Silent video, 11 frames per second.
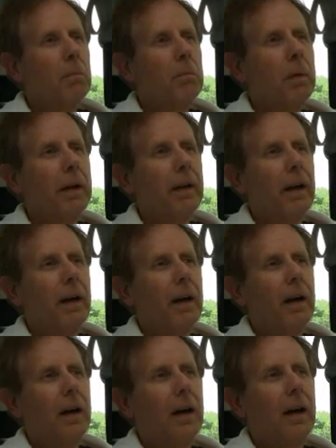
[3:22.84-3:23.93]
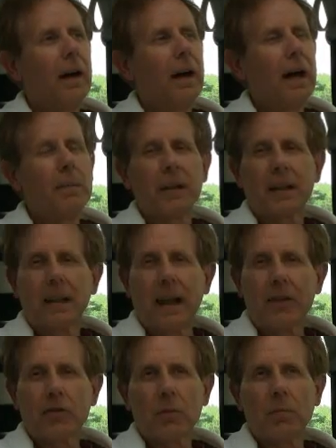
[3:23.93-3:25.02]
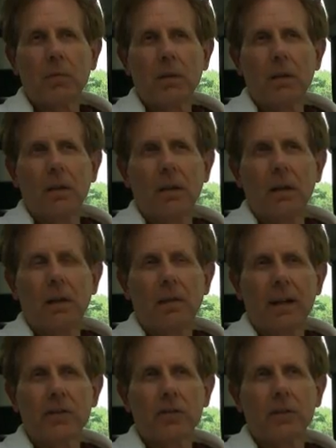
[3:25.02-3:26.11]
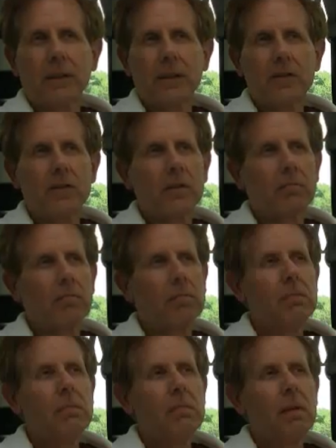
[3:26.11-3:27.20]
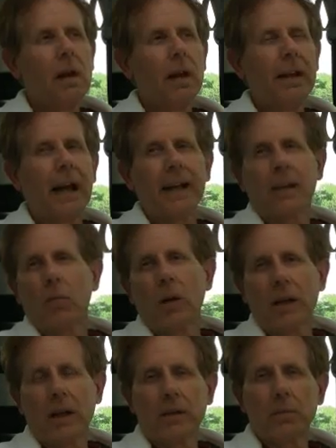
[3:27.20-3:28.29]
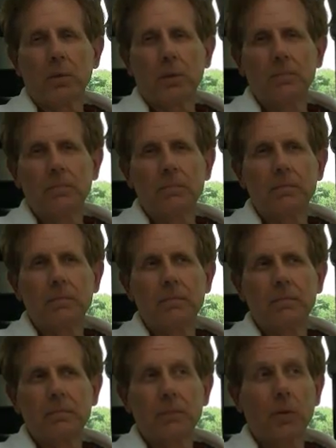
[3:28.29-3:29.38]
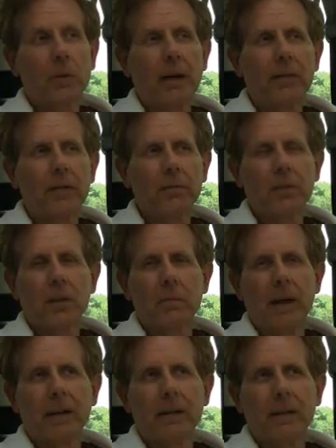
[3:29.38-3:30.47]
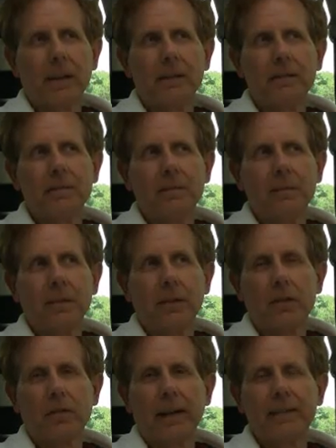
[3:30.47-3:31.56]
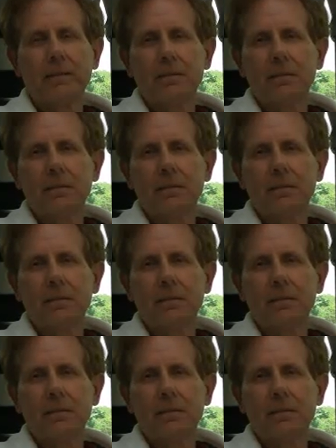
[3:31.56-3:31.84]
But I'm in a classroom of high school kids, and I can walk out of the room, go to the bathroom, come back, and they're fine.